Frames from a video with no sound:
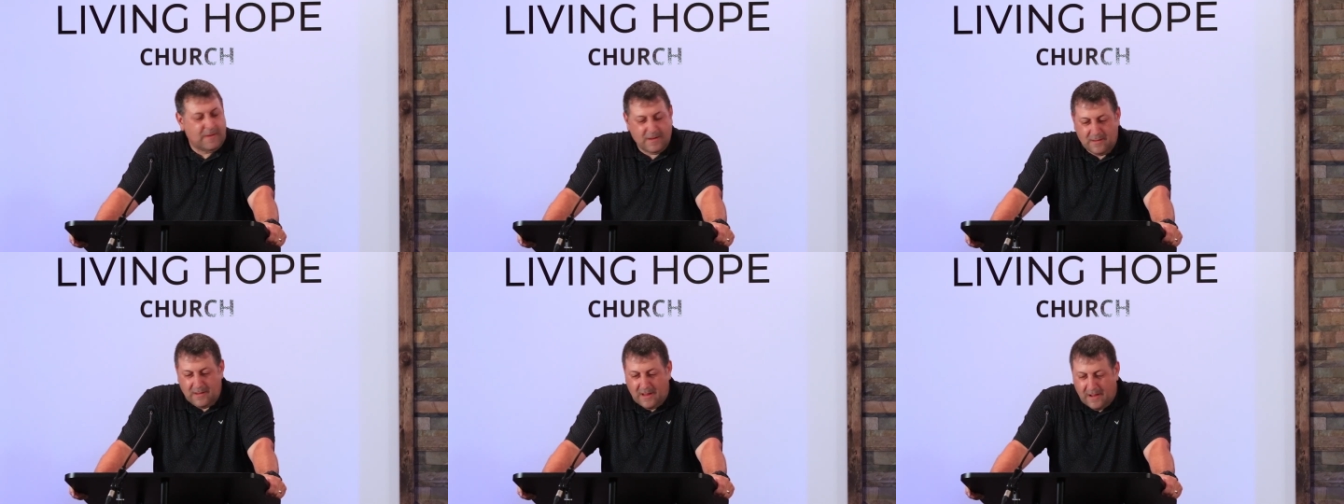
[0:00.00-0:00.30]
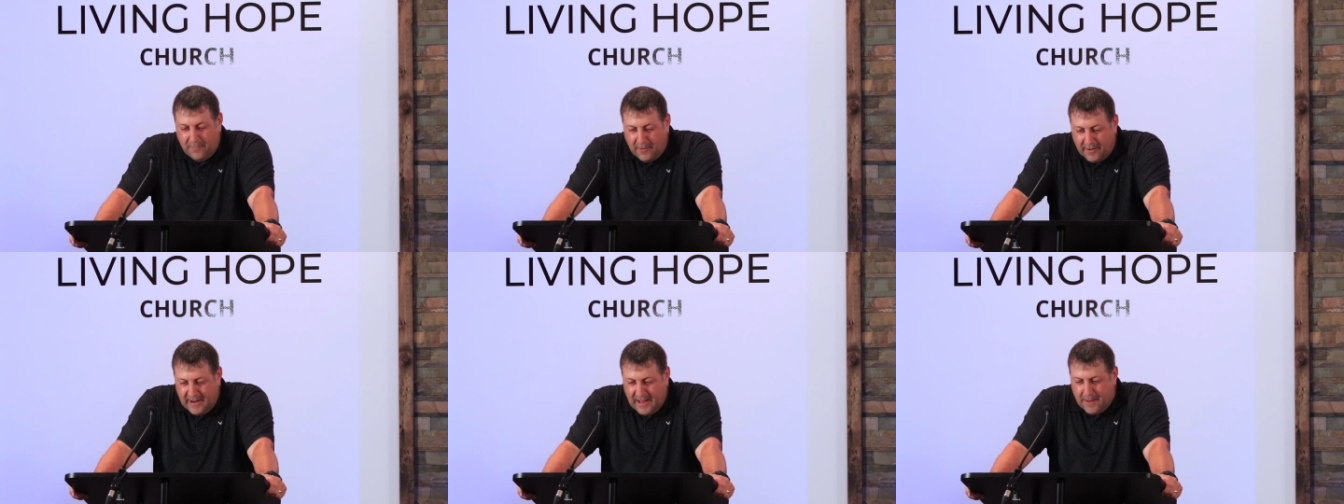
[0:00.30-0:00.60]

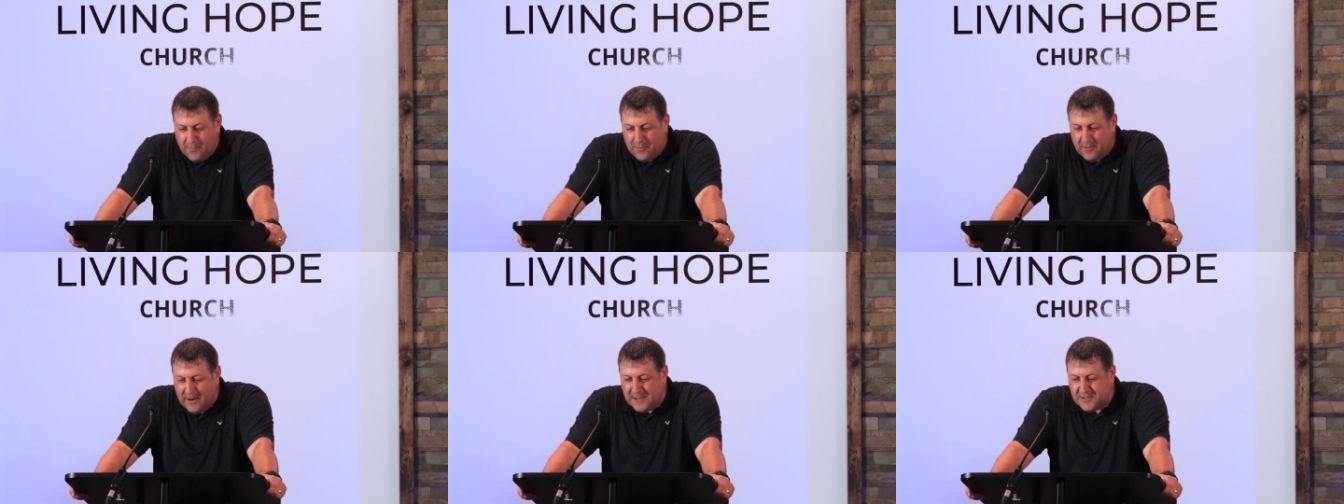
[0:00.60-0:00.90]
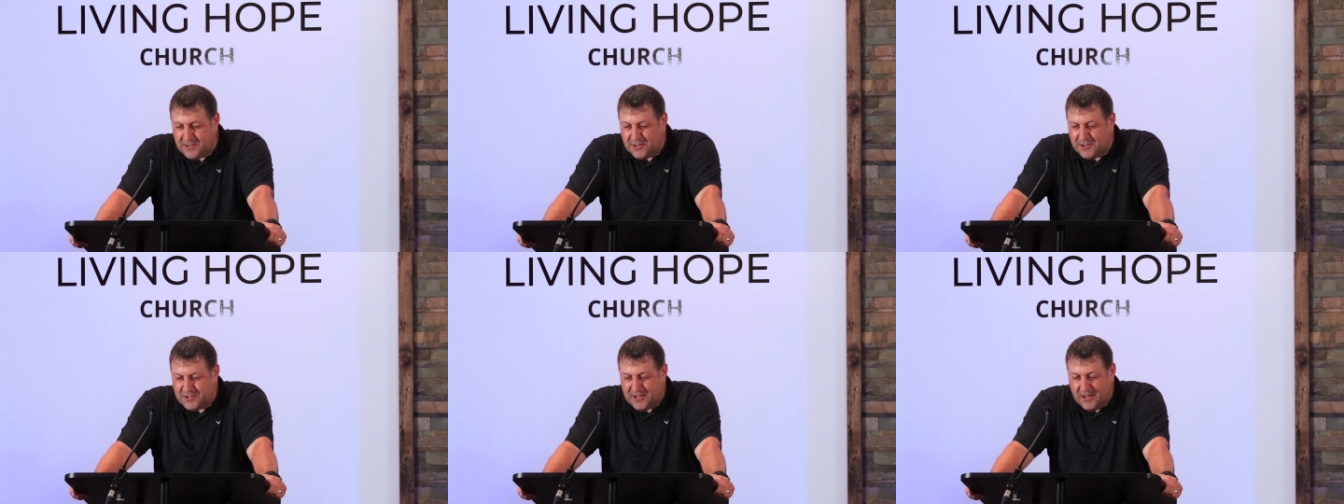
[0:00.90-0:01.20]
Love our neighbor
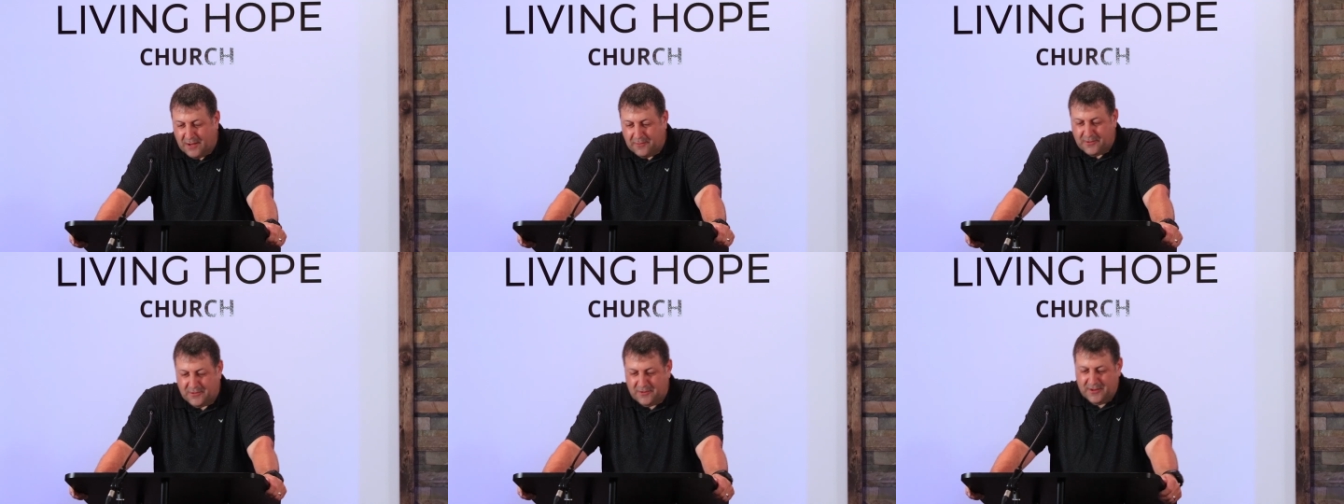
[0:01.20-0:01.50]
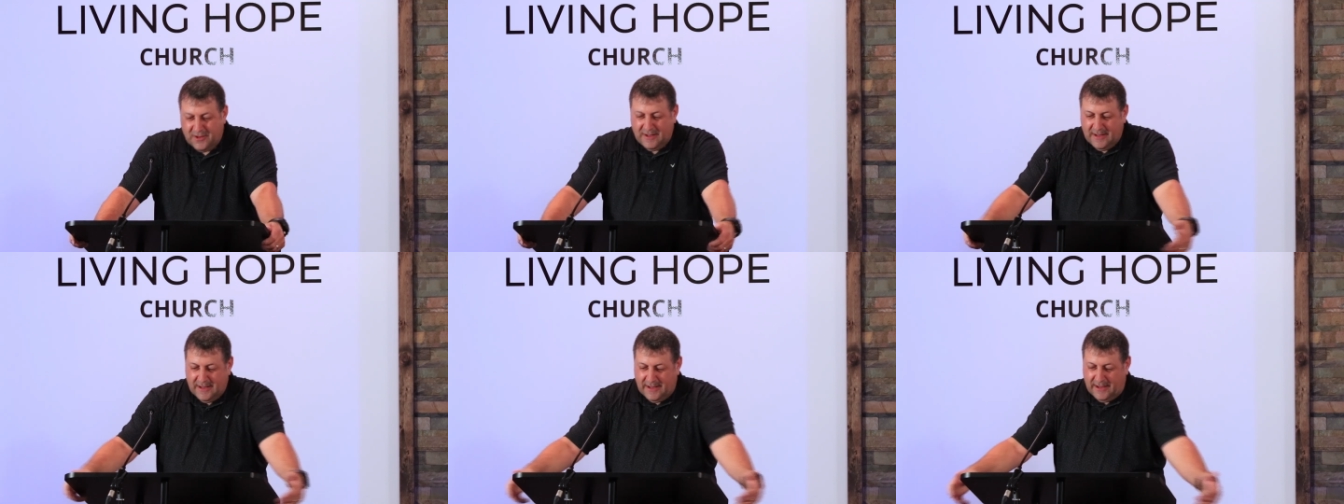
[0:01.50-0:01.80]
as ourselves.
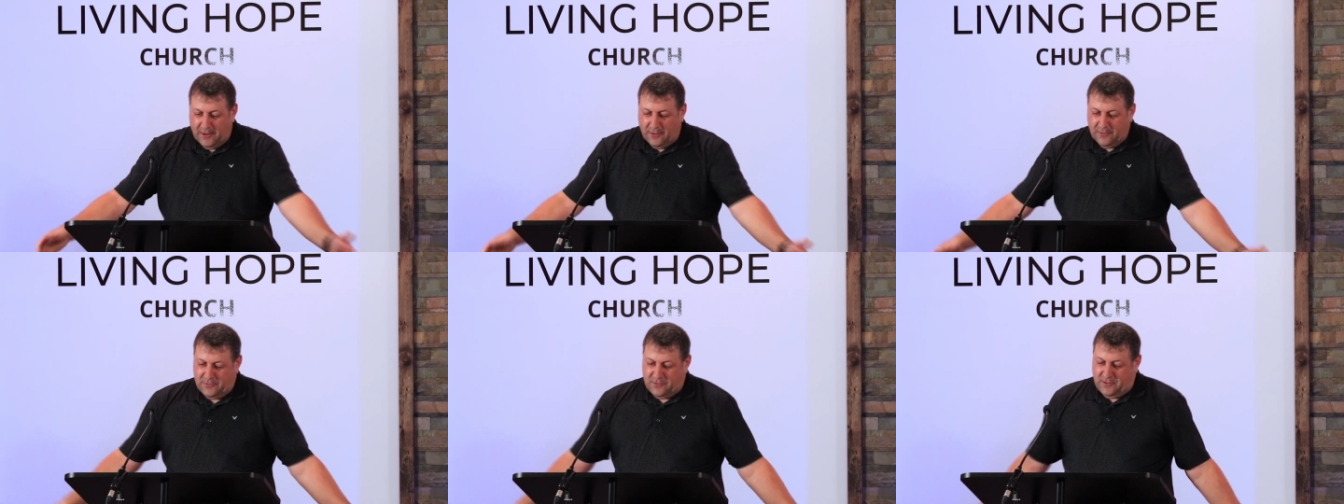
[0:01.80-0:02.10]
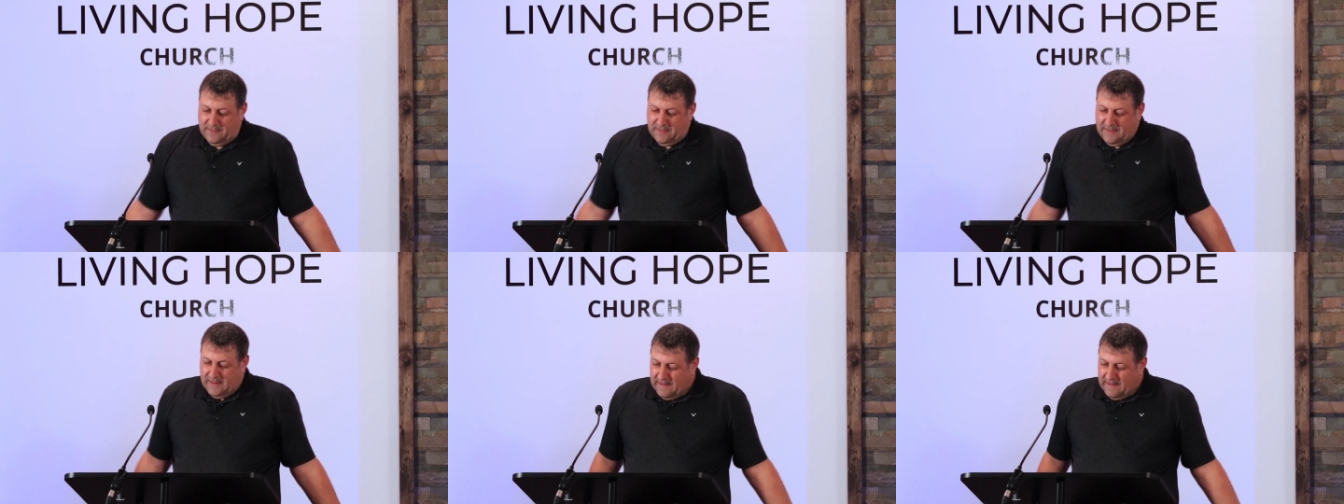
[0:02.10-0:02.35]
You know,